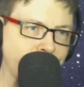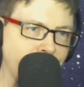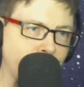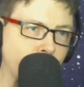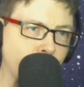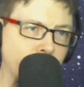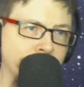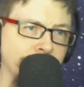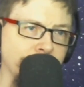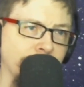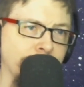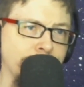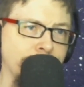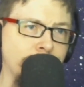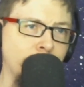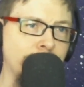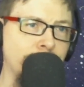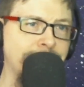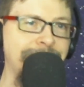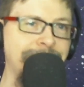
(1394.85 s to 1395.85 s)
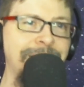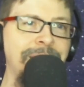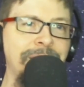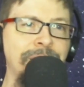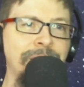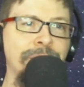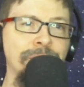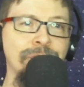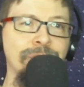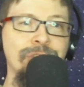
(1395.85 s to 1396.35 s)
However, it wasn't
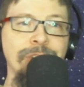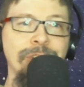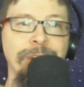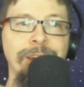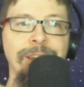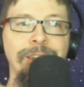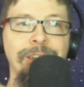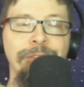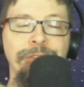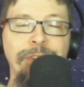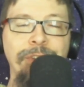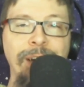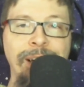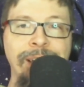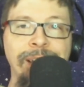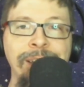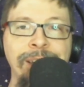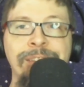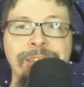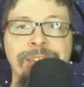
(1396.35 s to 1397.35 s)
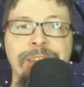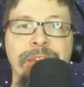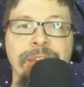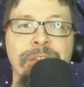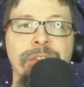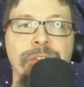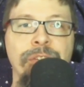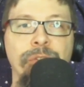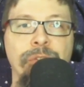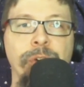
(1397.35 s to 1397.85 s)
easy for Jerry to find
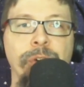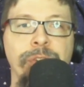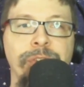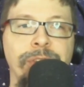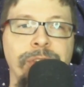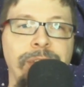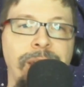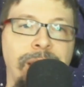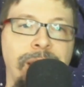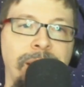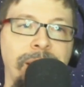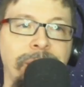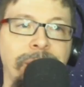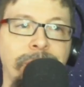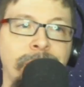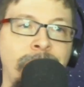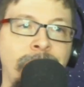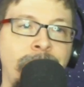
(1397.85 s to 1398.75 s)
Seven's voice again.